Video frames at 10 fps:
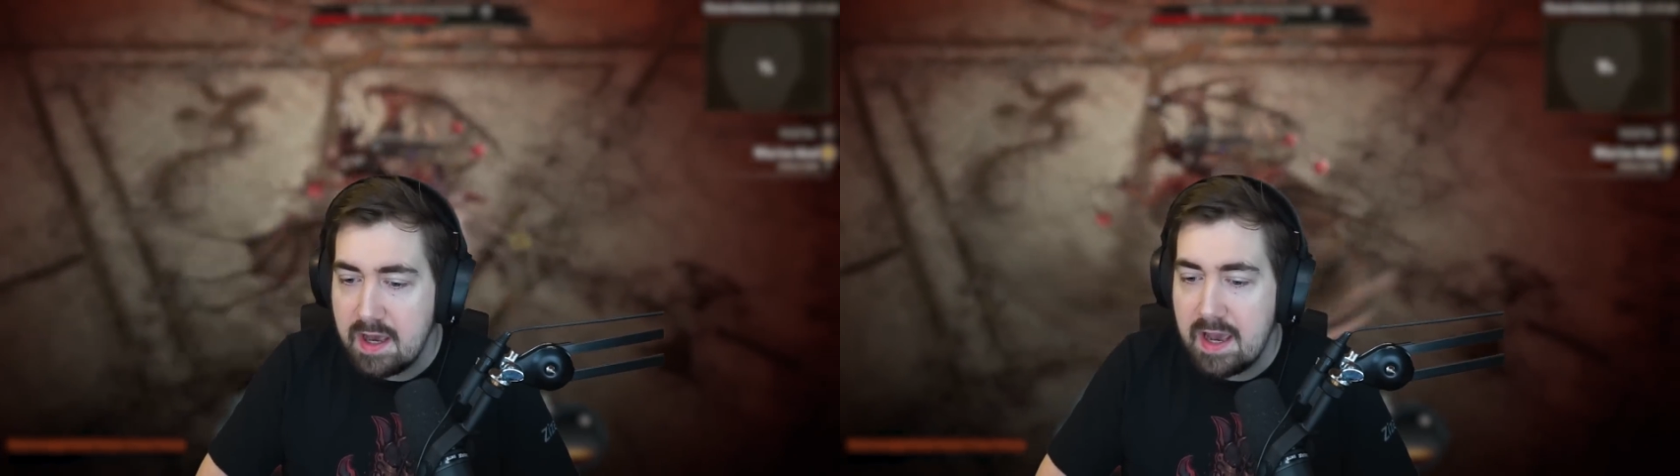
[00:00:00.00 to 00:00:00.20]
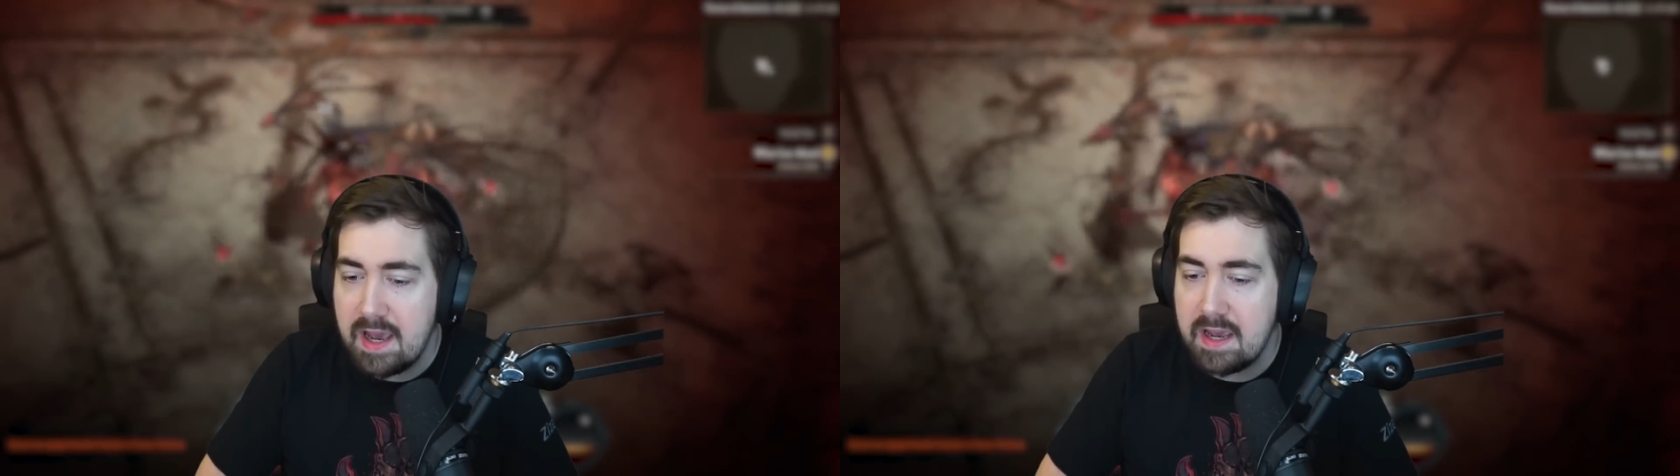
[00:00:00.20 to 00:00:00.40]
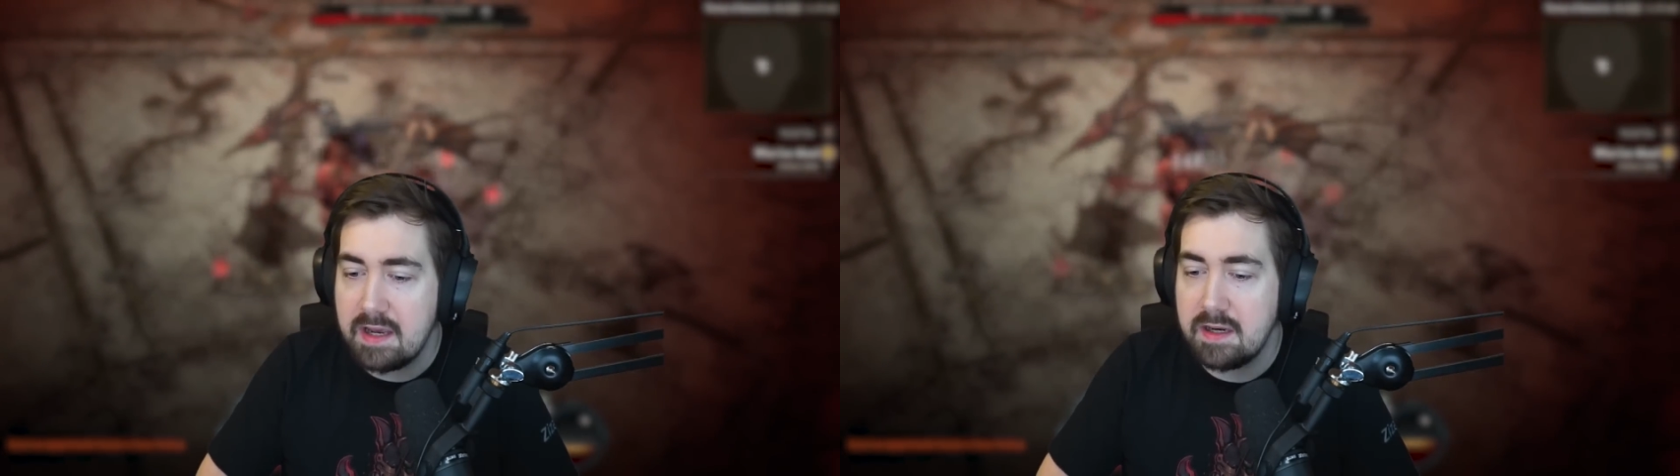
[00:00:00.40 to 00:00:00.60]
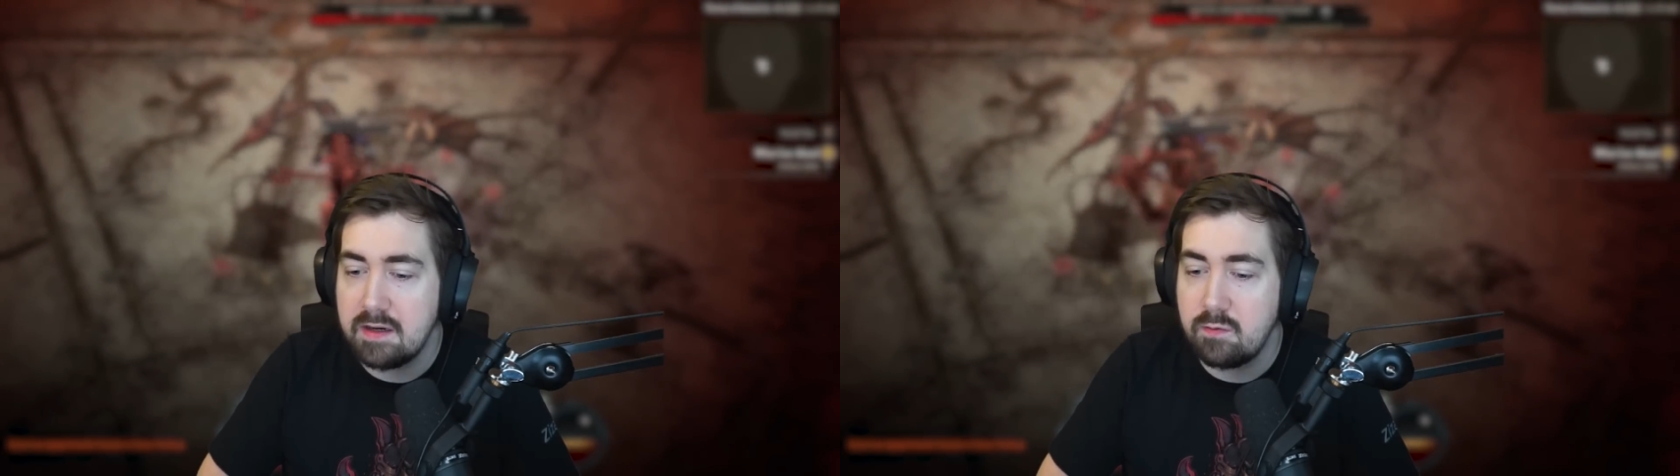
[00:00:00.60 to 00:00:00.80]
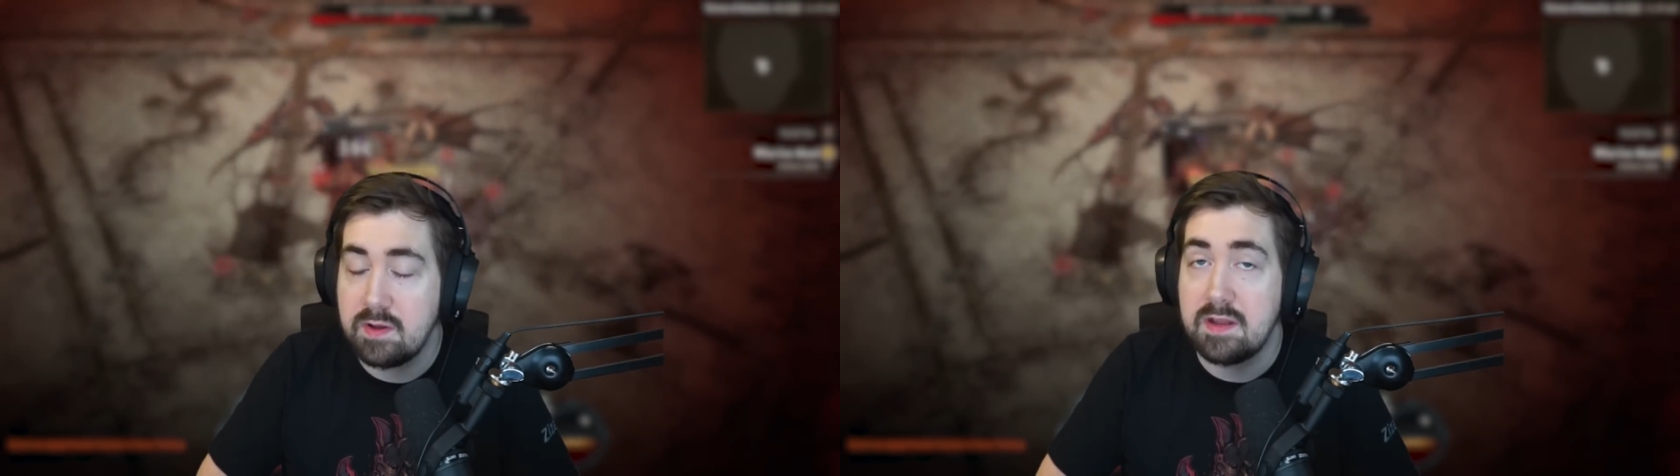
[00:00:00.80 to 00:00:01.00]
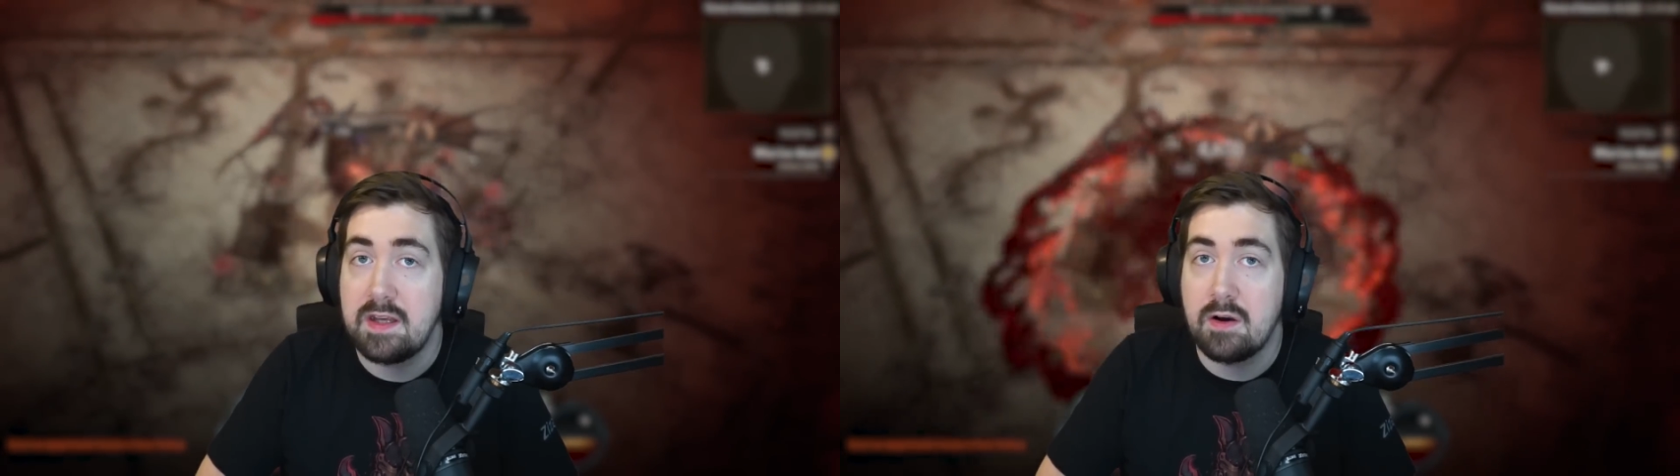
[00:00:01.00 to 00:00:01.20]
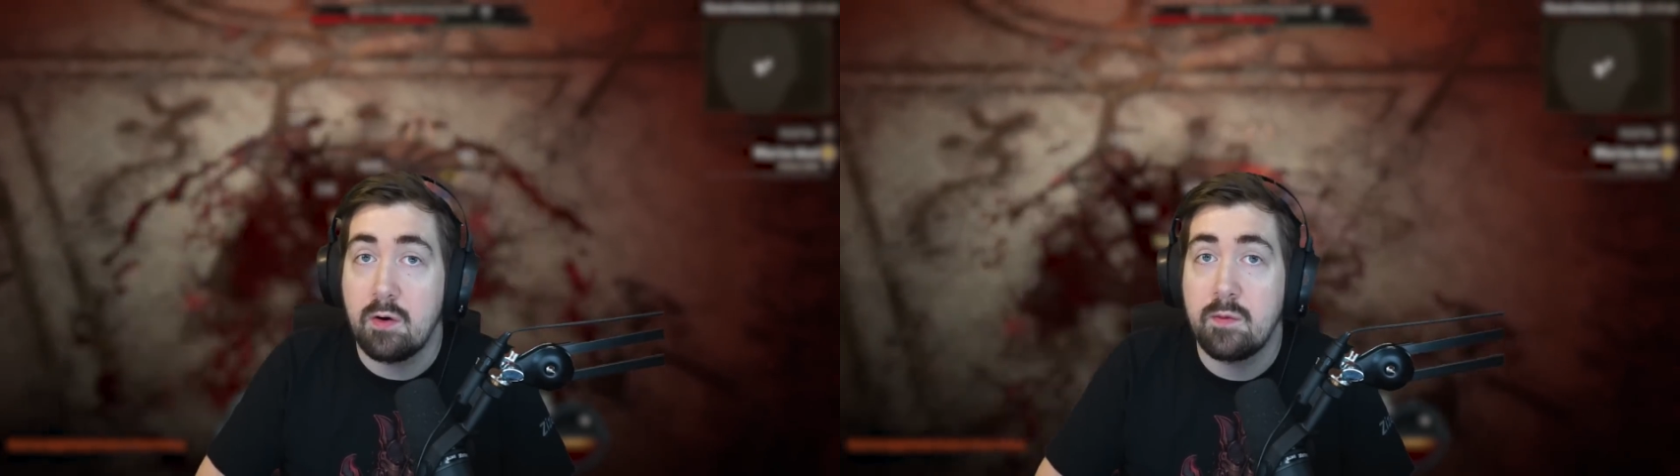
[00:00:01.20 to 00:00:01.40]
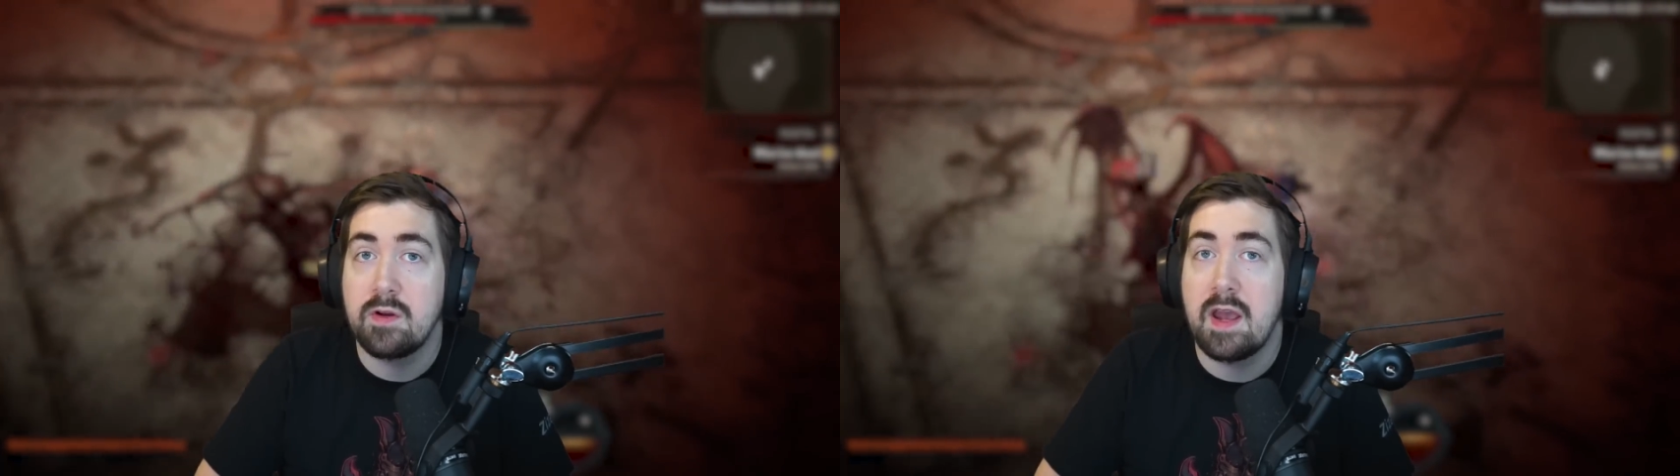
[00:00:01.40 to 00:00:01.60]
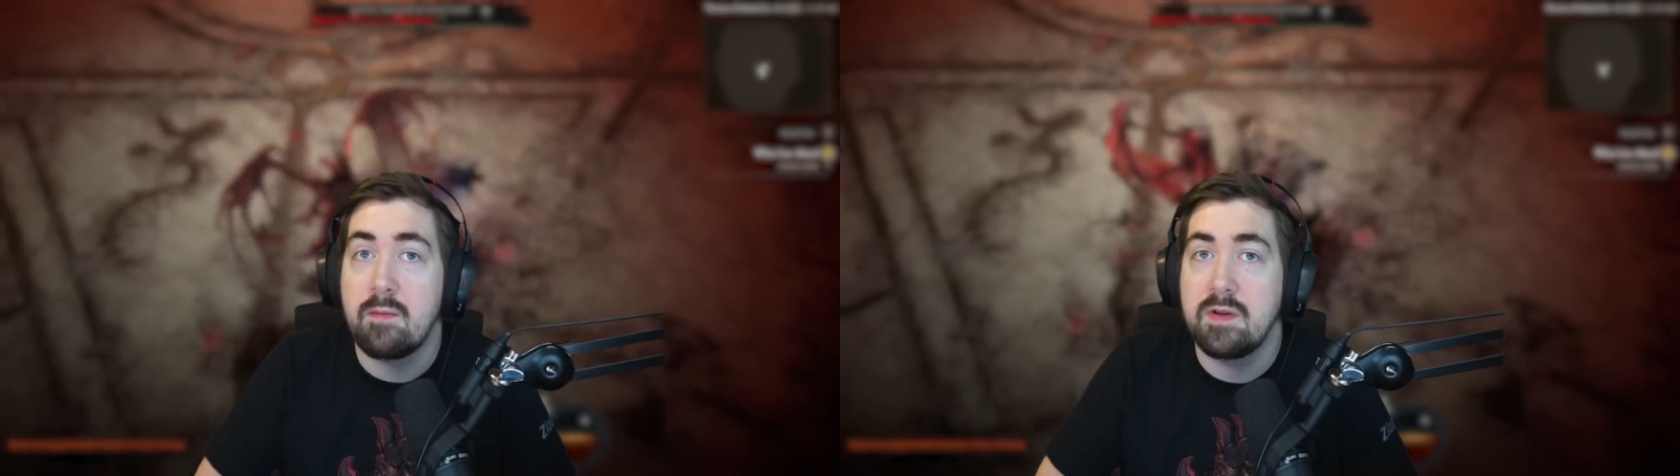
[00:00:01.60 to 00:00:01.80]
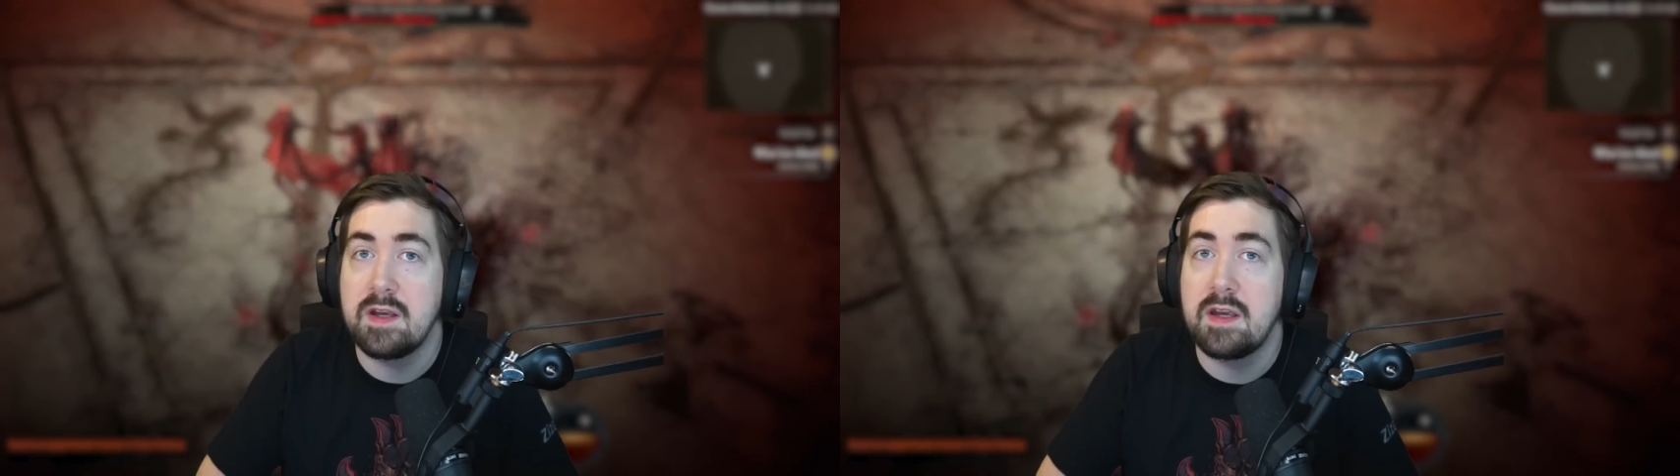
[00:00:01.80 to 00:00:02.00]
And with the obol
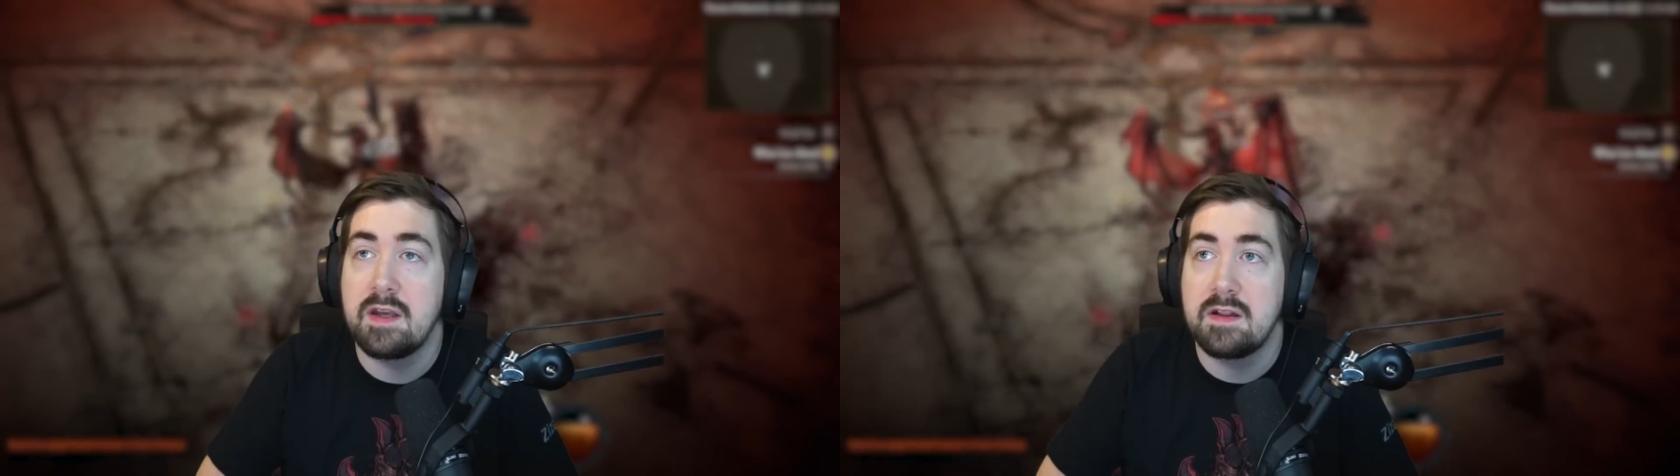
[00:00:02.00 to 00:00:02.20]
gambling,